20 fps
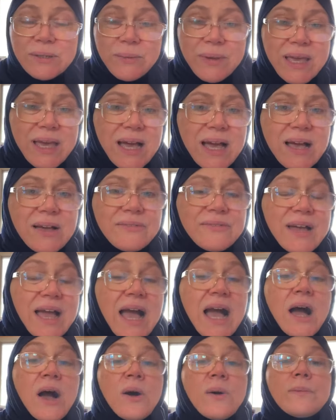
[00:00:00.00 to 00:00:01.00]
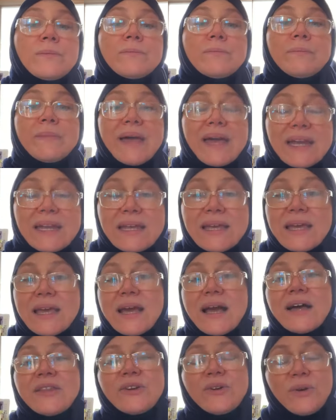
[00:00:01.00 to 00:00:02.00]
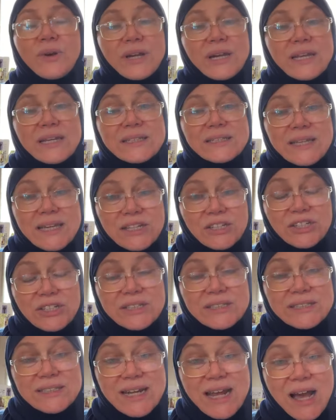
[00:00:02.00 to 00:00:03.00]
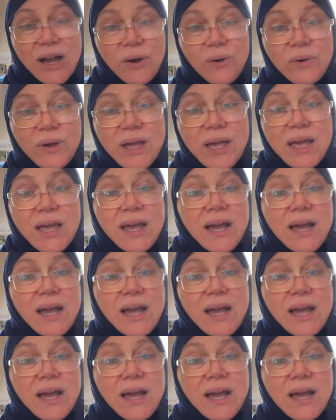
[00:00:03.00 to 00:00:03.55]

that we have how many other organizations now